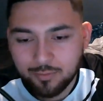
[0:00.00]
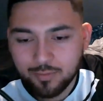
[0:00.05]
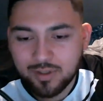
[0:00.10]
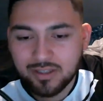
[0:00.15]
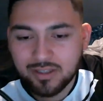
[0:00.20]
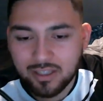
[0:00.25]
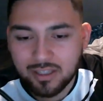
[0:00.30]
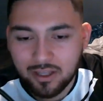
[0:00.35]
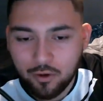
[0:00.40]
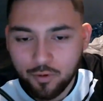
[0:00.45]
needs
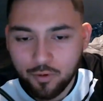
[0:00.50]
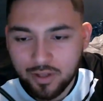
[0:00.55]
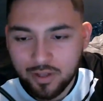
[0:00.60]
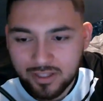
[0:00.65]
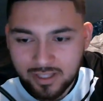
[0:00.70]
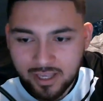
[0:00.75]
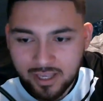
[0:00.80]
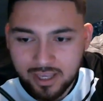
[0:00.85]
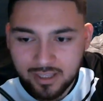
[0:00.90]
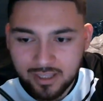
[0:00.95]
to go and
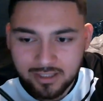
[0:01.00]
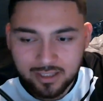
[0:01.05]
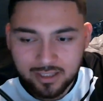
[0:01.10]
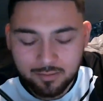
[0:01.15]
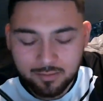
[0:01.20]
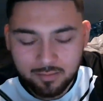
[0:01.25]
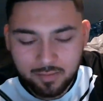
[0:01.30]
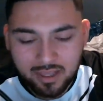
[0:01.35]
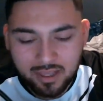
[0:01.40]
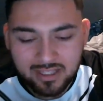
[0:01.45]
take it to
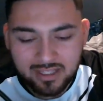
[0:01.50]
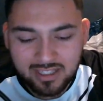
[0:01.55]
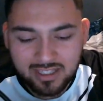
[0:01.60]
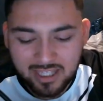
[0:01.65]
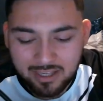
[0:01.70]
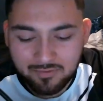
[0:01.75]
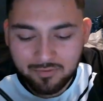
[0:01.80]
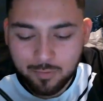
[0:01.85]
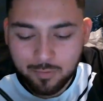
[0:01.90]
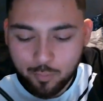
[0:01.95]
them, because
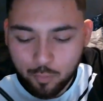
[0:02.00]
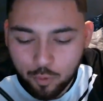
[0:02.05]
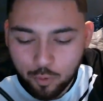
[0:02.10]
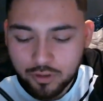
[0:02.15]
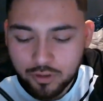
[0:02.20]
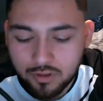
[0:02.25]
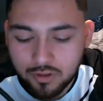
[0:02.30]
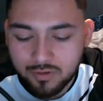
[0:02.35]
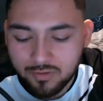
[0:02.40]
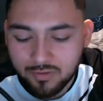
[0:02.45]
even more
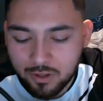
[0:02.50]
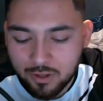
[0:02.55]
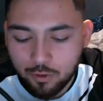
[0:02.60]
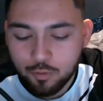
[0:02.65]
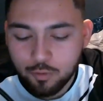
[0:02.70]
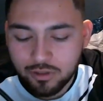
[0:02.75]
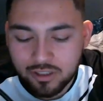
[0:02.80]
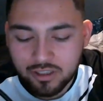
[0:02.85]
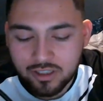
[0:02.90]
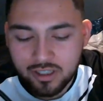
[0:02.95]
so, if Leon
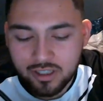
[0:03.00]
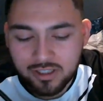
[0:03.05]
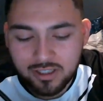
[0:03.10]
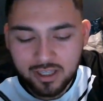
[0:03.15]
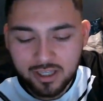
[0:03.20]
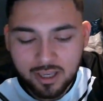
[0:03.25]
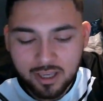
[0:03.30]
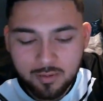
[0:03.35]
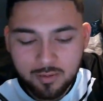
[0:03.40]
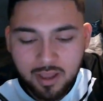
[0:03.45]
wants to chase the
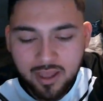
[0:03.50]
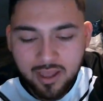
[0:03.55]
game,